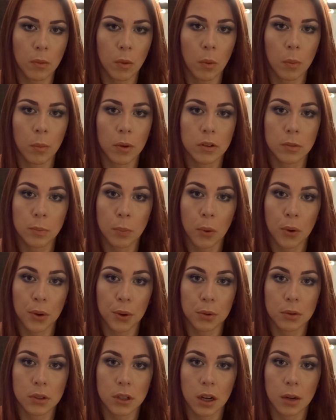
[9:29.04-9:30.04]
almost
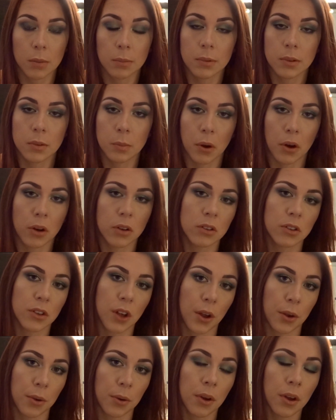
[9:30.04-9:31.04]
boil type spots,
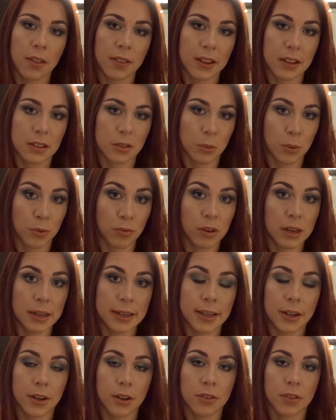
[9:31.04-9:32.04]
so these were
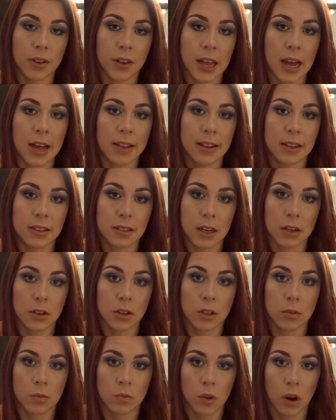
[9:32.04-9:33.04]
really good for that. They
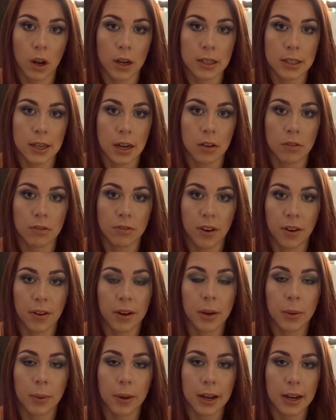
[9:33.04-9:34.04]
settled them right down
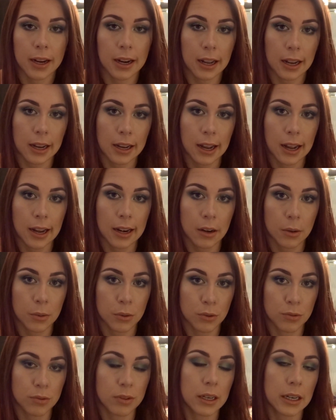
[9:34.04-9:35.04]
very quickly and I
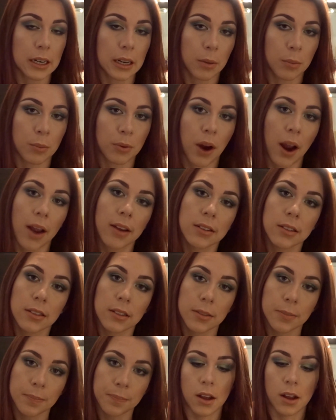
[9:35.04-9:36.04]
was really
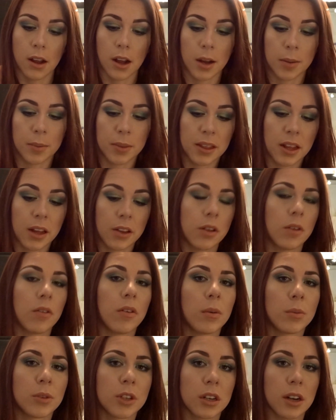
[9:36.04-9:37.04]
impressed. The other
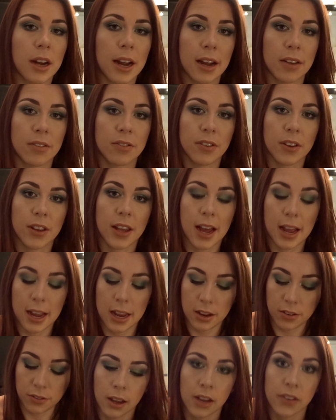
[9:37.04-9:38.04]
option I have for
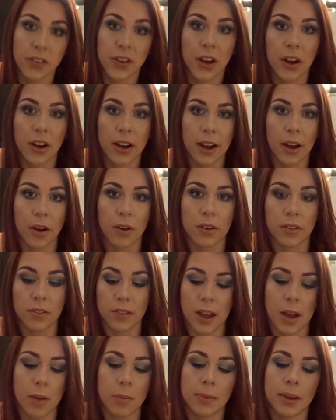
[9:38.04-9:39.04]
that, if you can't get hold
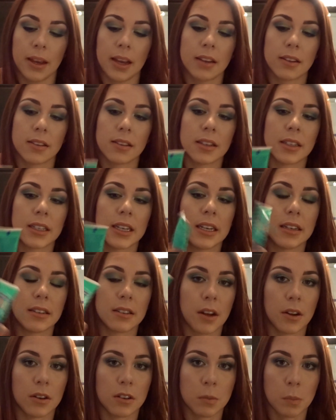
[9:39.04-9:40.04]
of them, is the
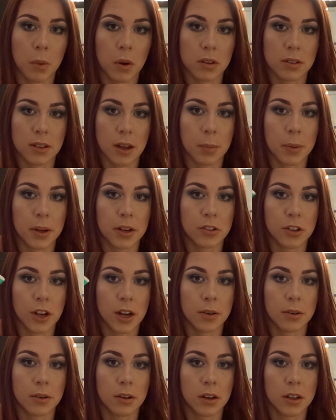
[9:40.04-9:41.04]
T-Zone Spot Zapping
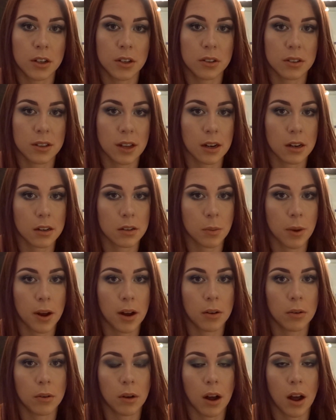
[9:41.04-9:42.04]
Gel. I use that as
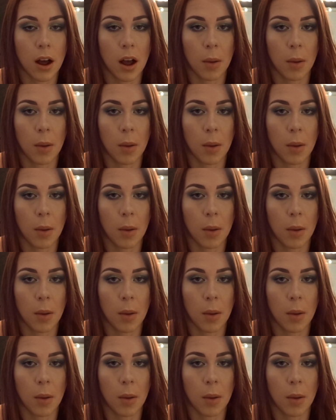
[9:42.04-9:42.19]
well